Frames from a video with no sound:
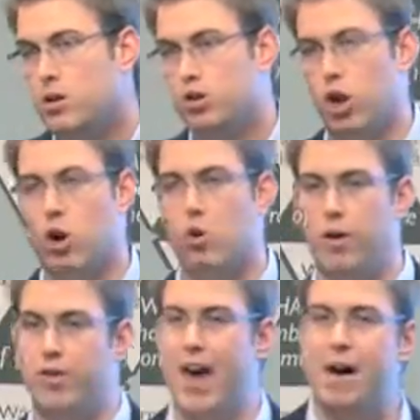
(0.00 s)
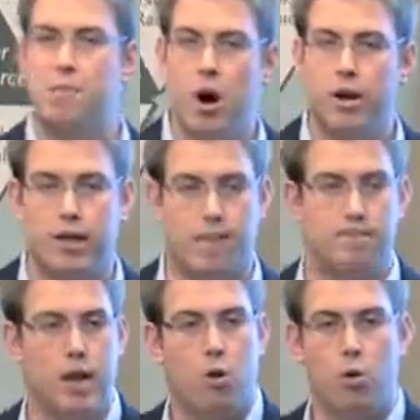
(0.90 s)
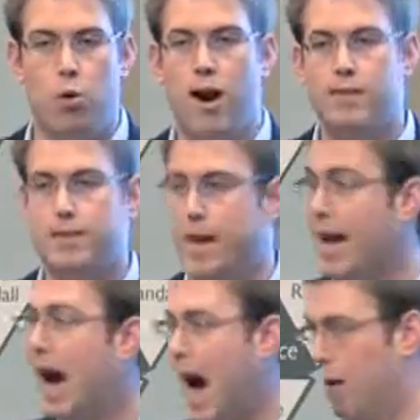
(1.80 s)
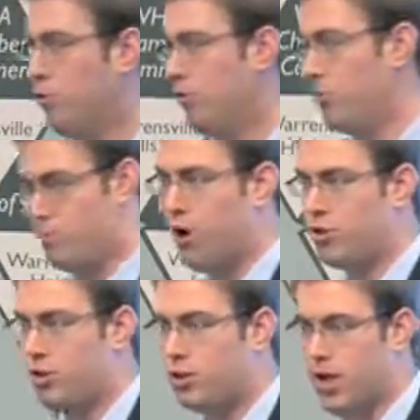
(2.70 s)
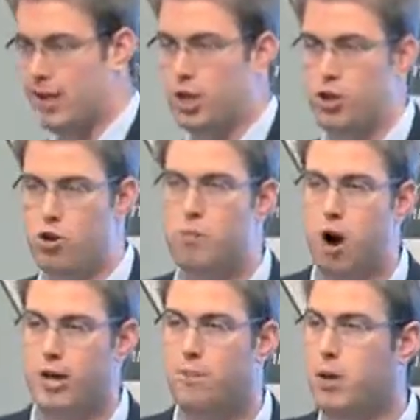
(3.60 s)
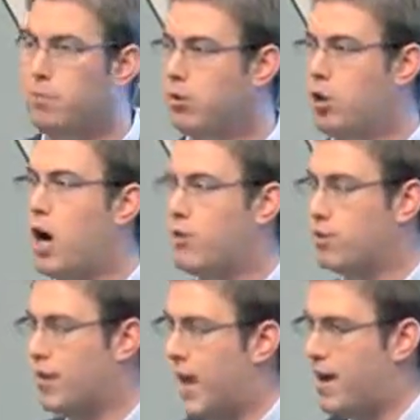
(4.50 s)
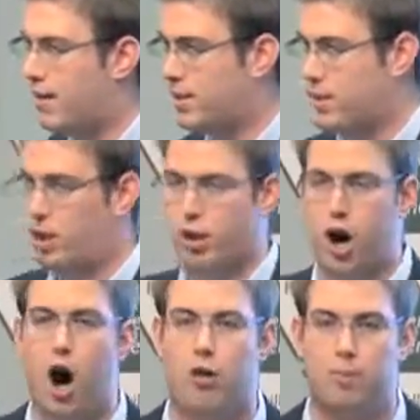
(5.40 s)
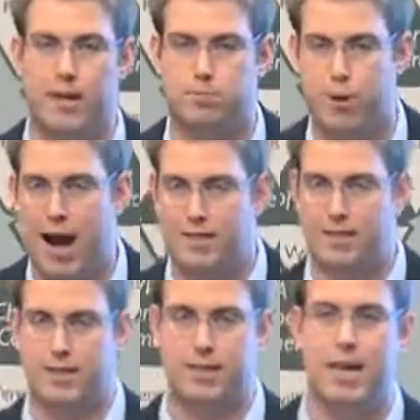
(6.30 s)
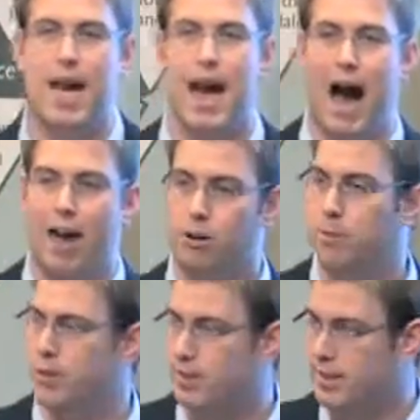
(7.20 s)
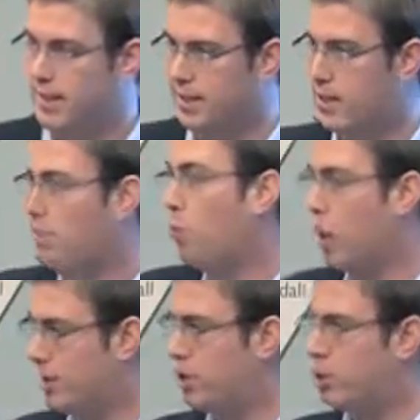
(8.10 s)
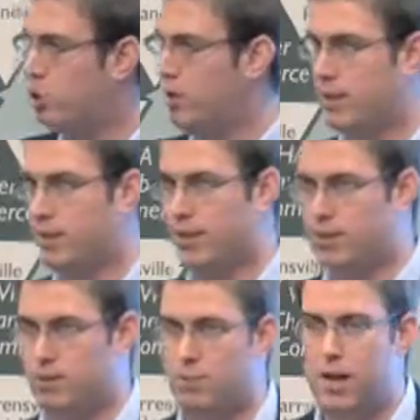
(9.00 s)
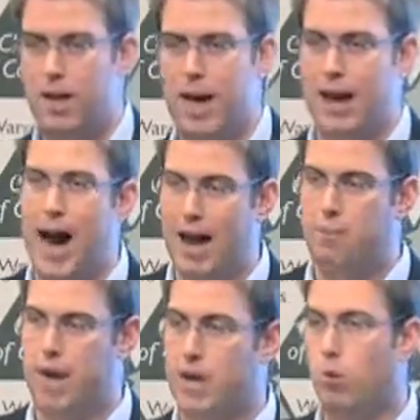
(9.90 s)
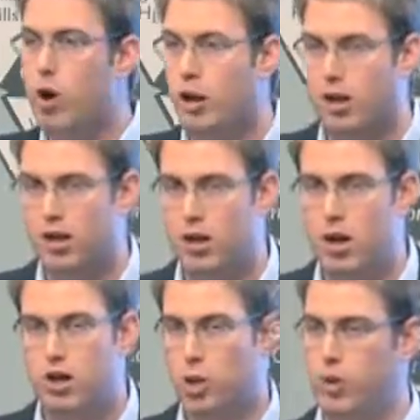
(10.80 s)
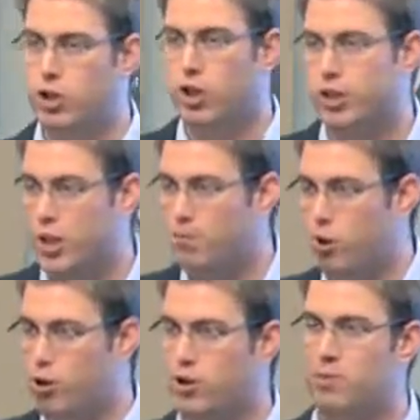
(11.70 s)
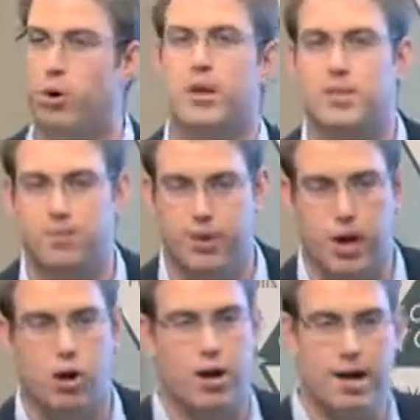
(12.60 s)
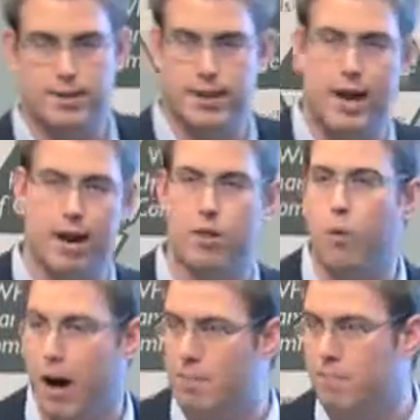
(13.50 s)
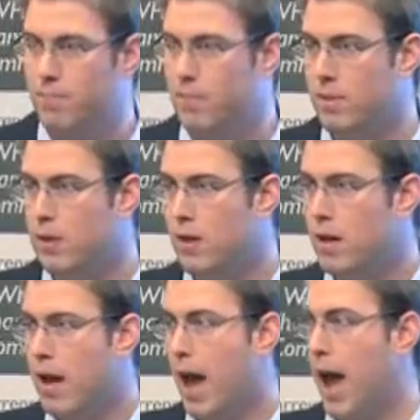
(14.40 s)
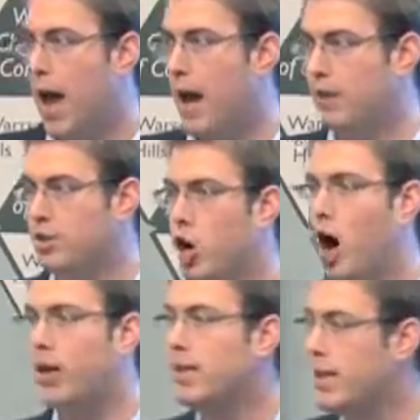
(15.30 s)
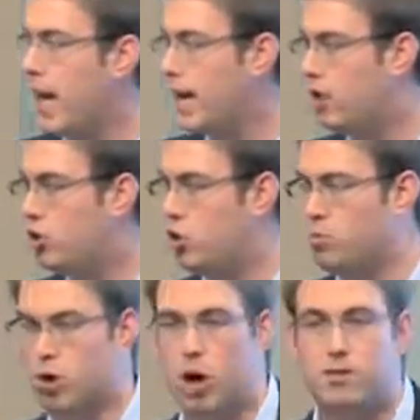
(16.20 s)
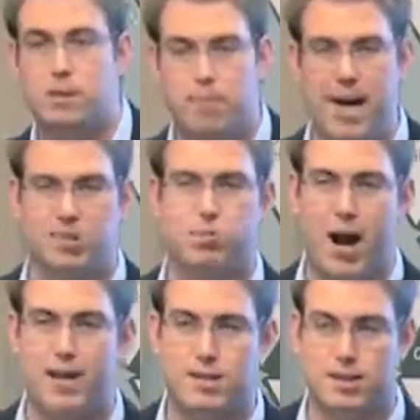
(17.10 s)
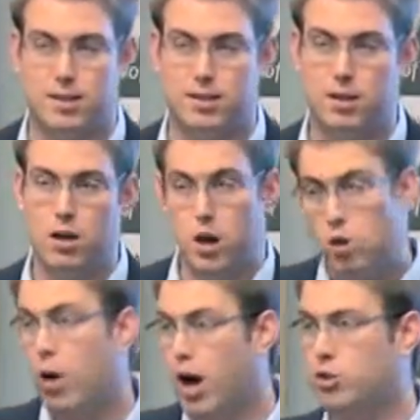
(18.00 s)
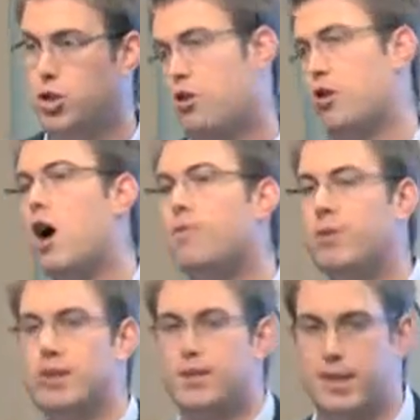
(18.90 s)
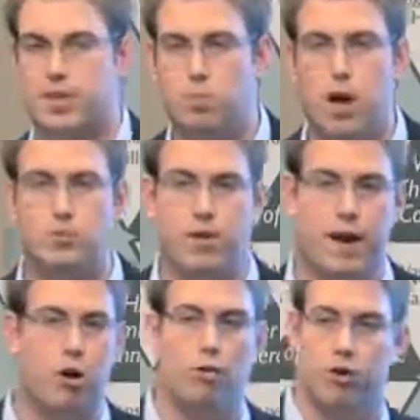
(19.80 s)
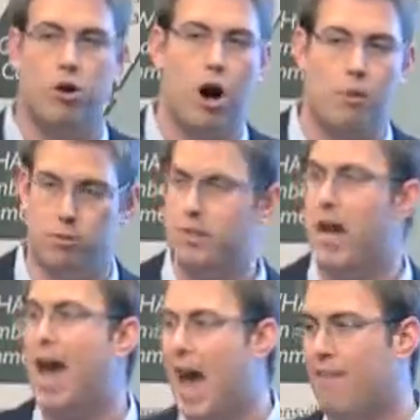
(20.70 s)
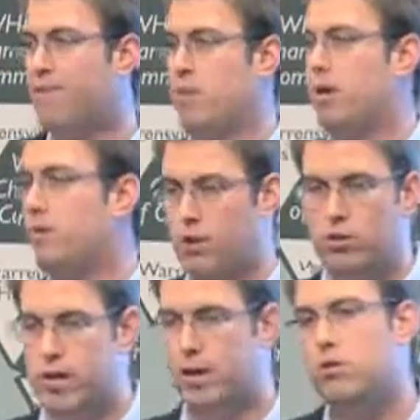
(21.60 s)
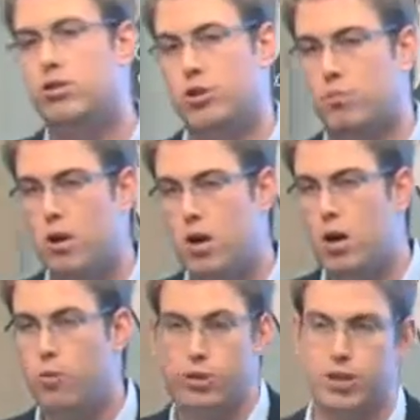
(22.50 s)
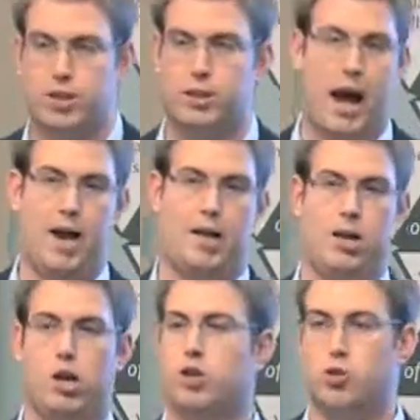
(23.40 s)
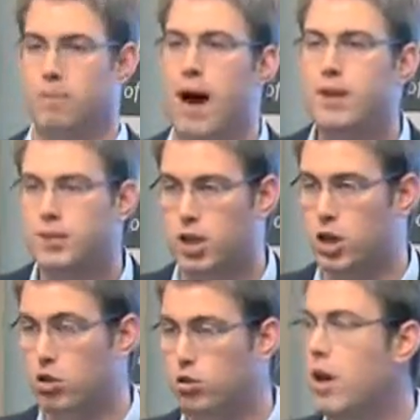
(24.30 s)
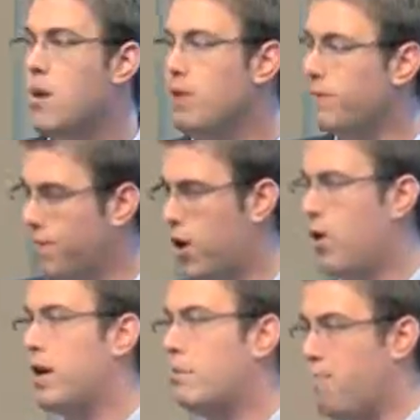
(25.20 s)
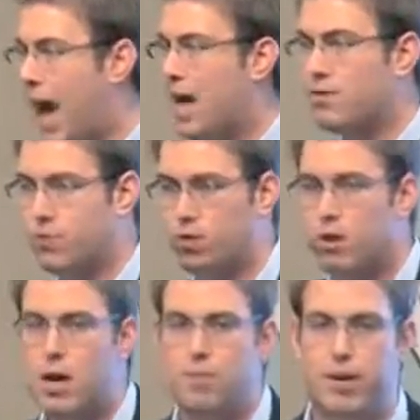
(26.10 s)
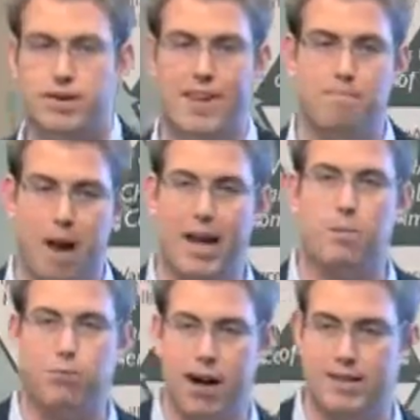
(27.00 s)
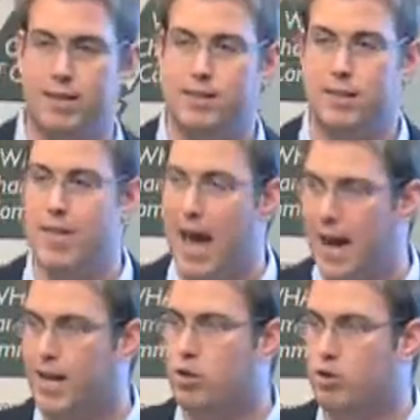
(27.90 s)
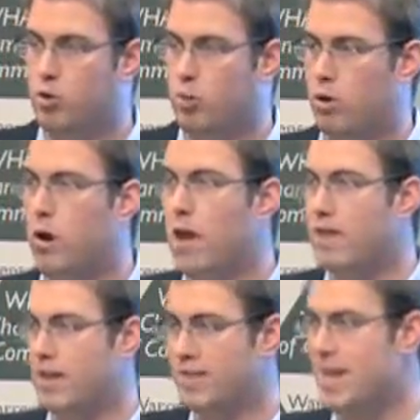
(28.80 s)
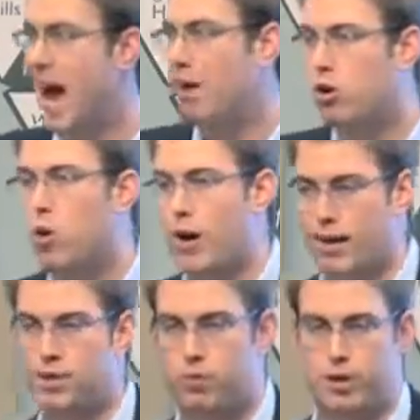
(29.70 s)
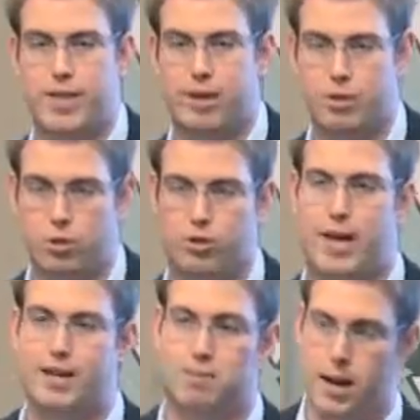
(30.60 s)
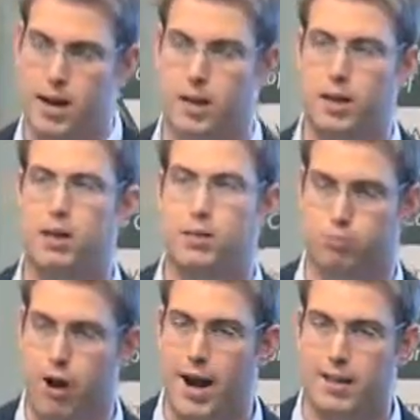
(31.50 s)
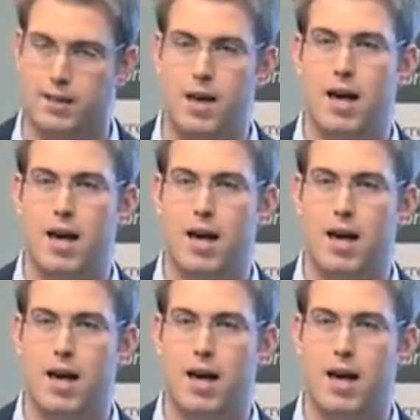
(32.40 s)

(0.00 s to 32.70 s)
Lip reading: So with that market, we wanted to take a how-to approach. It's a new market. People don't understand necessarily all the best practices, how to build a system, what to do system, and how to make it work. So we took the approach of putting some video content out on the web and target the end consumer of some best practices. Well, sure enough, within 6 months, we've had over almost 500,000 views on YouTube, which isn't anything tremendously huge, but very impactful because they've made a presence to the end consumer that is now going into retail stores and demanding the product.